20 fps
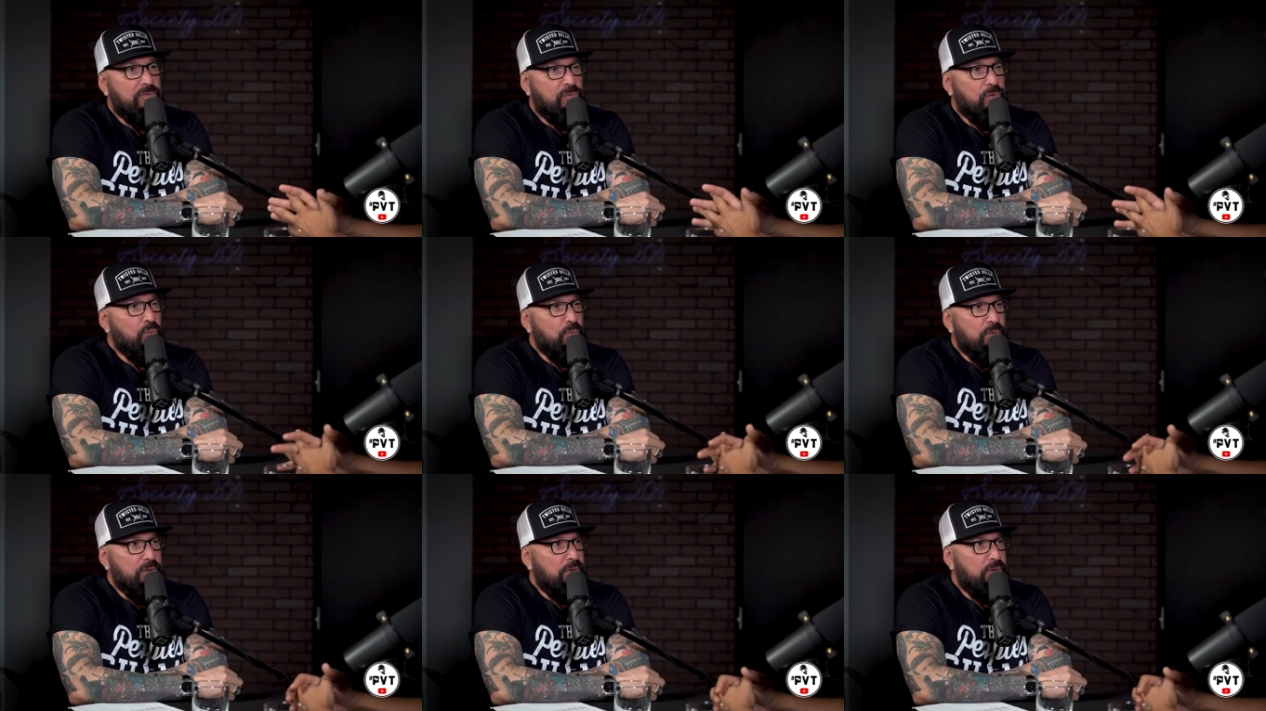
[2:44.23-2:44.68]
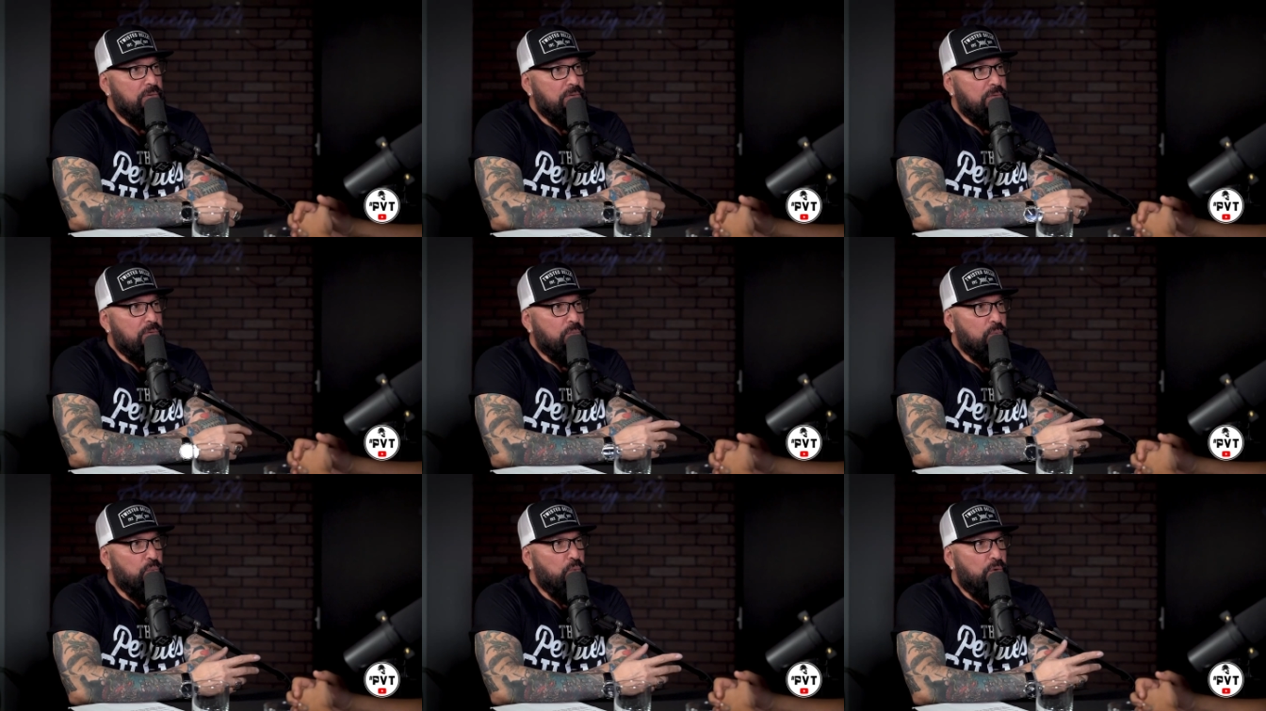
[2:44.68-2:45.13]
when you
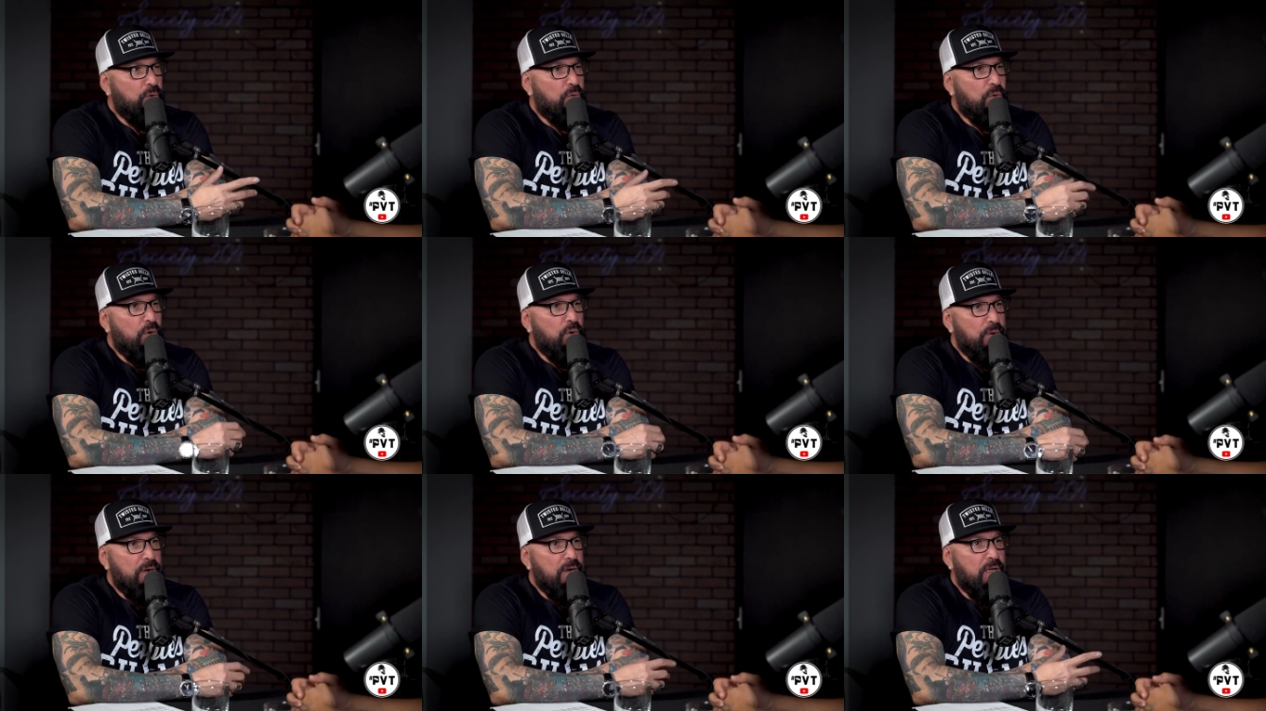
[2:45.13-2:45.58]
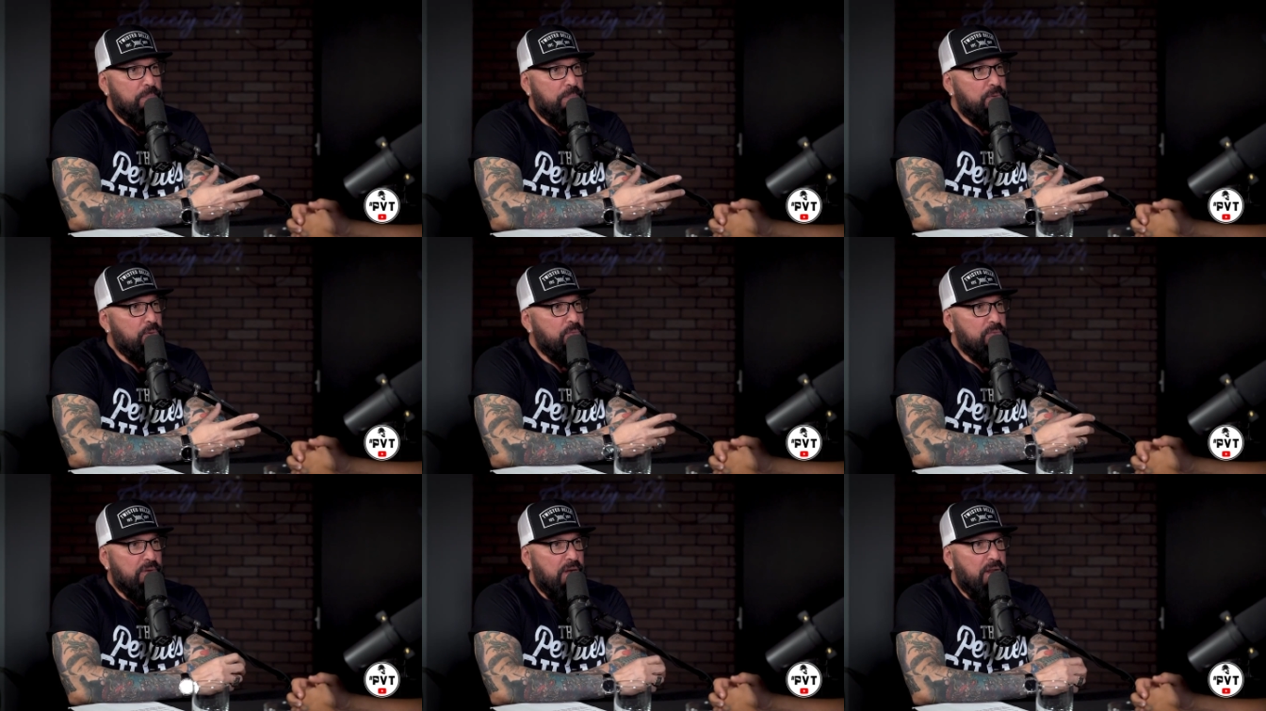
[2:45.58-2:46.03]
were growing up,
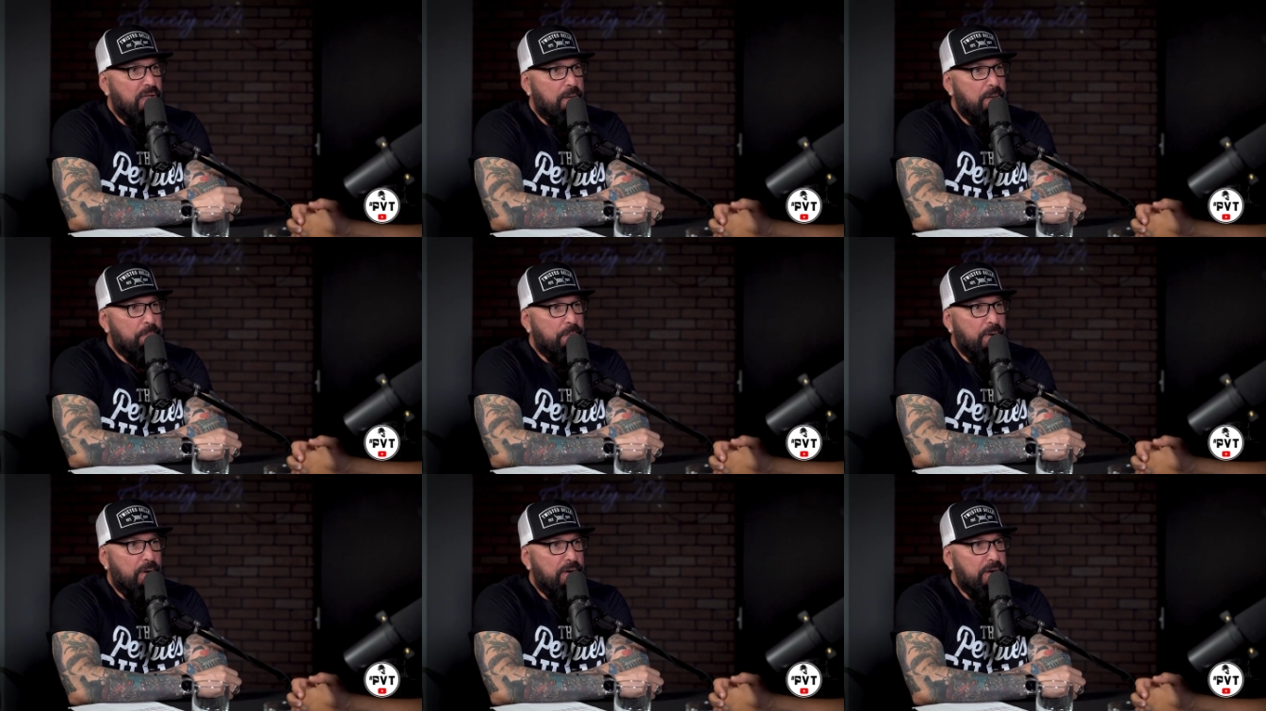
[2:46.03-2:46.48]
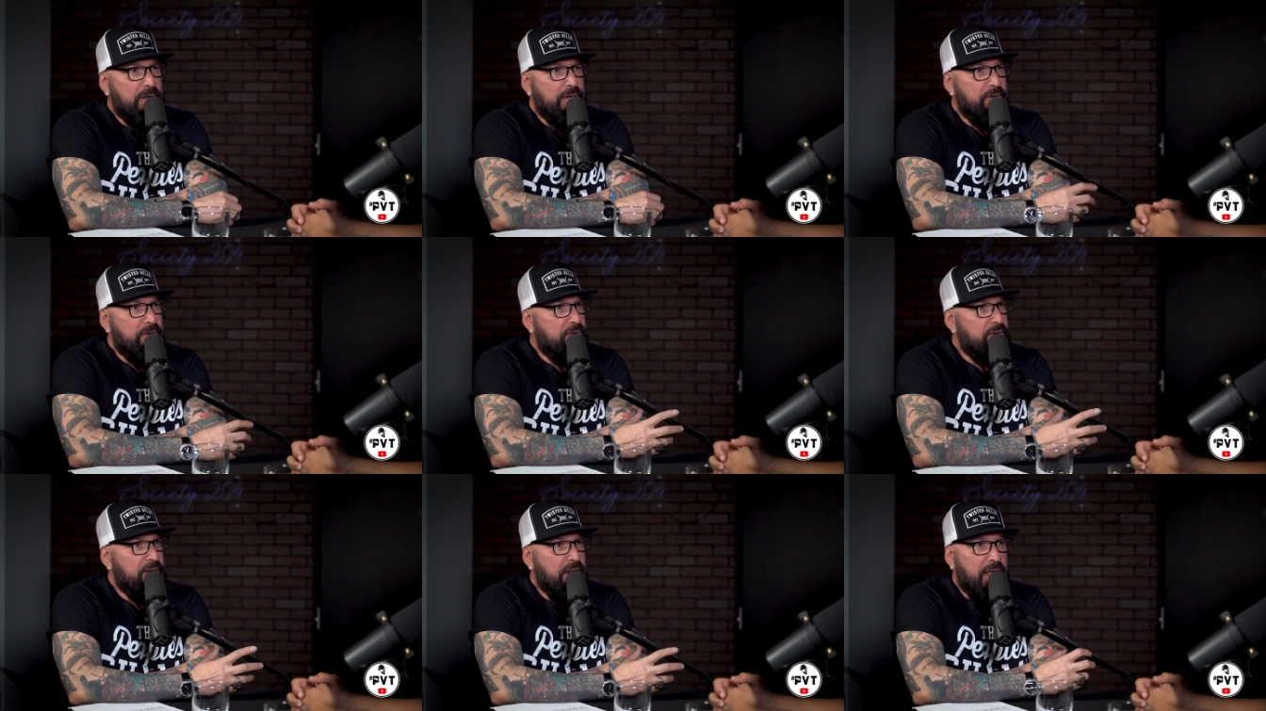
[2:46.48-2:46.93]
there was a lot of
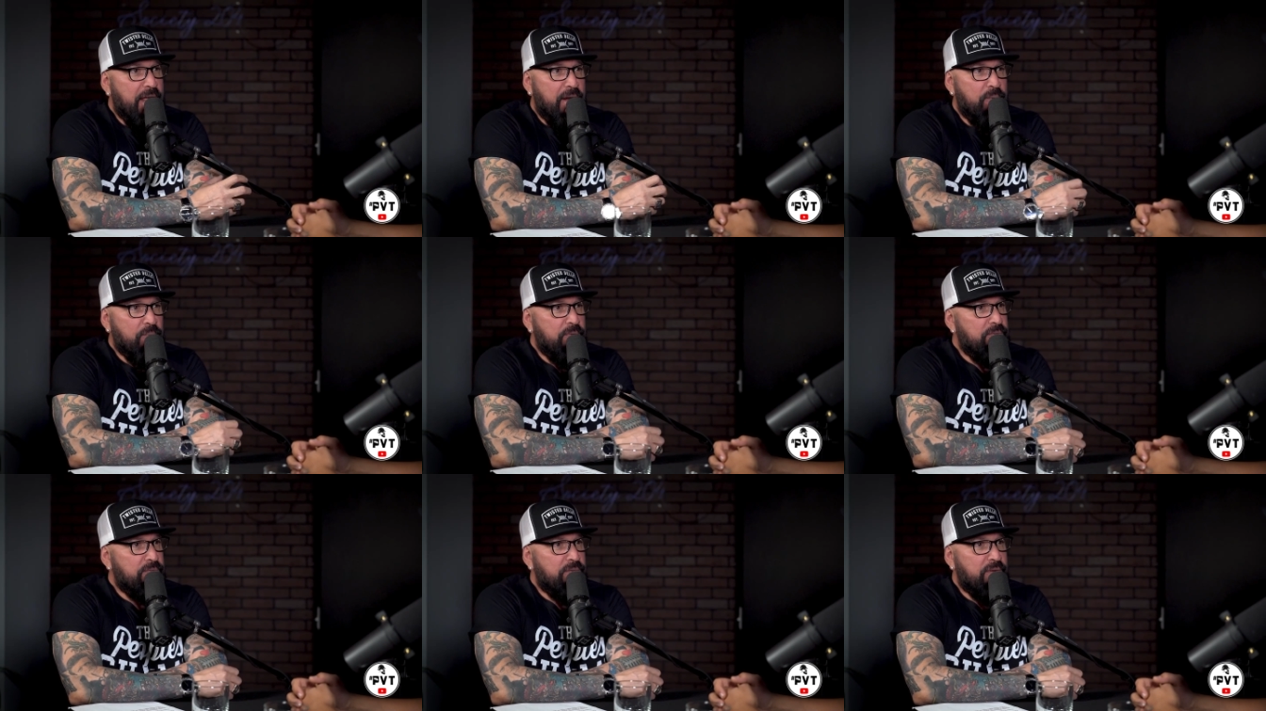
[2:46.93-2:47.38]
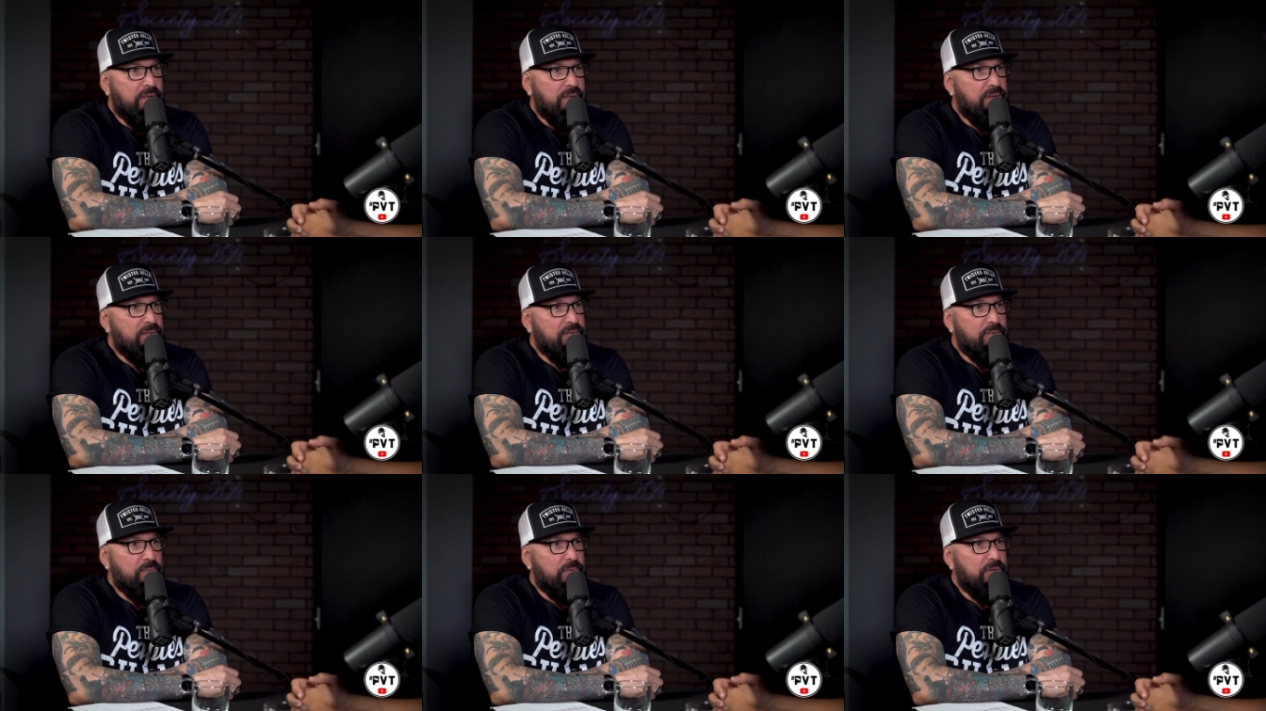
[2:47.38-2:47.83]
partying. Your dad was
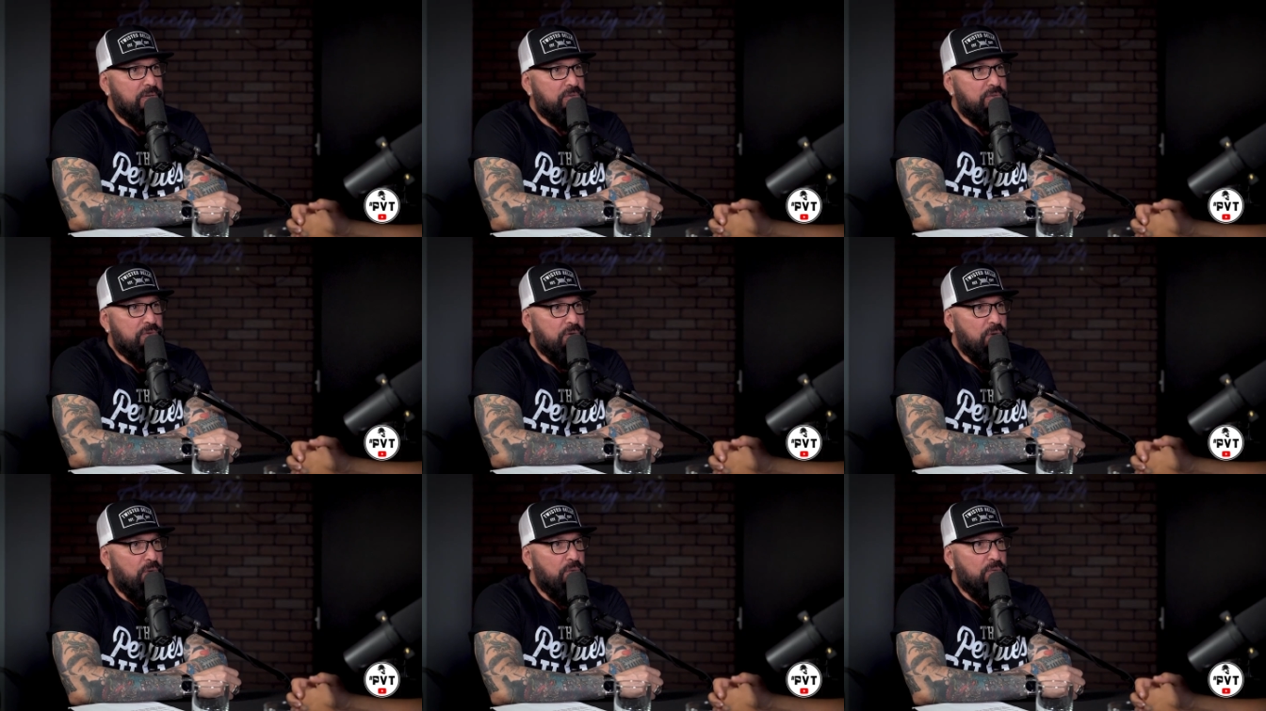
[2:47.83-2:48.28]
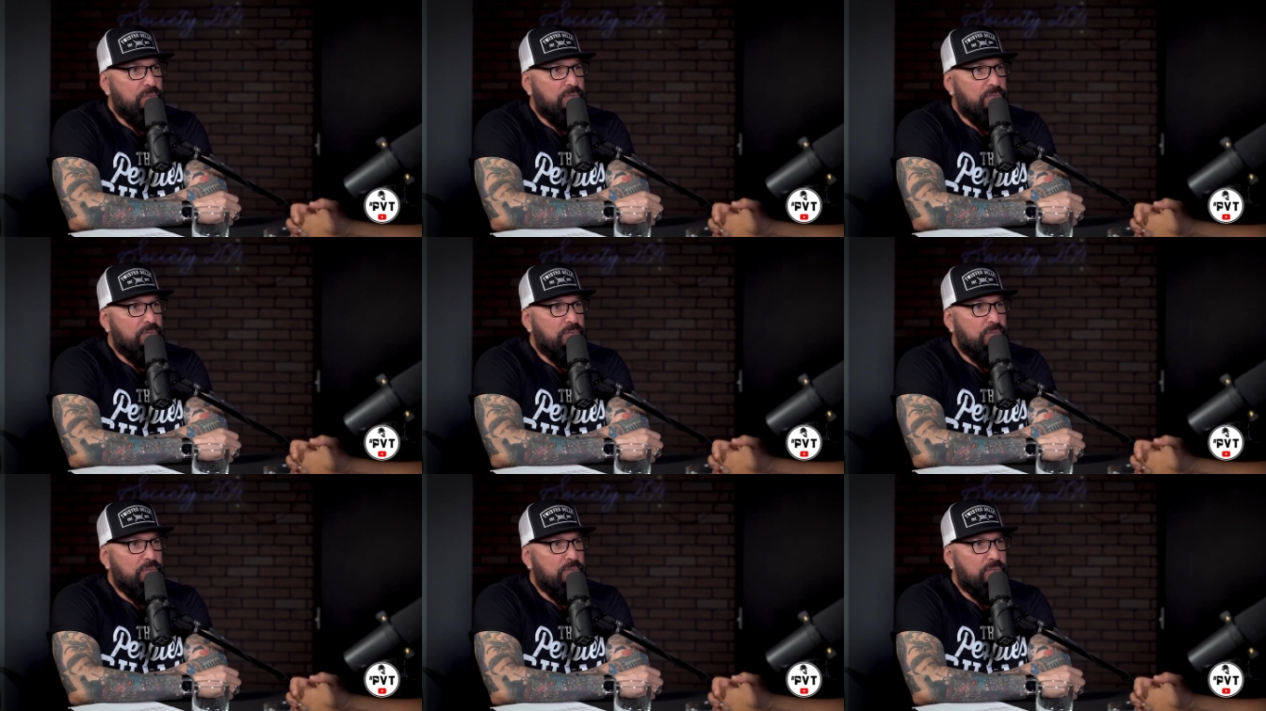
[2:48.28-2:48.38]
doing the shows,